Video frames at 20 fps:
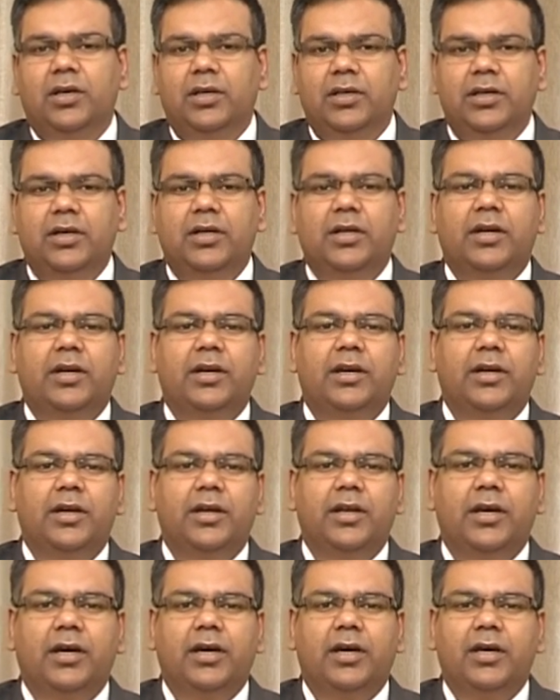here in
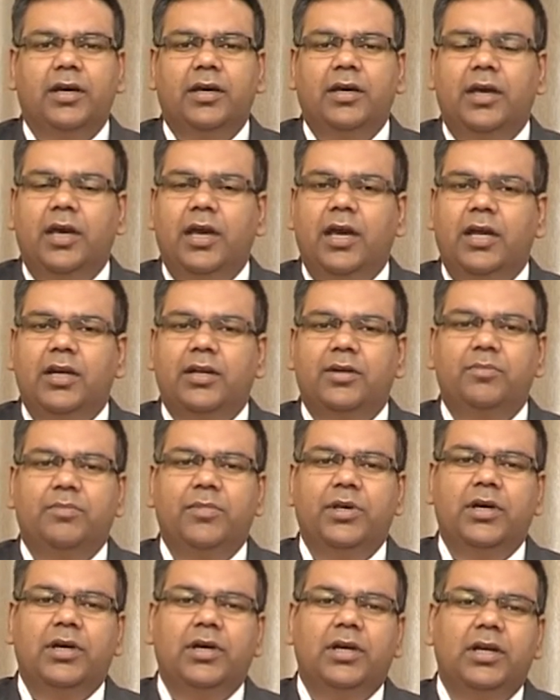India, and a
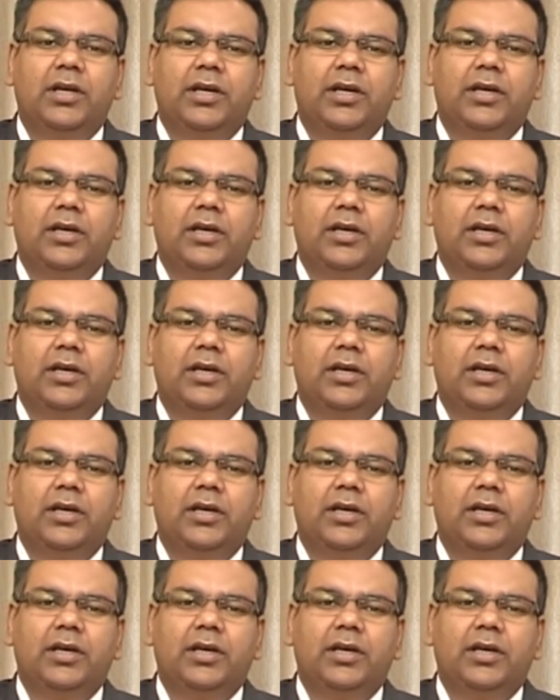mere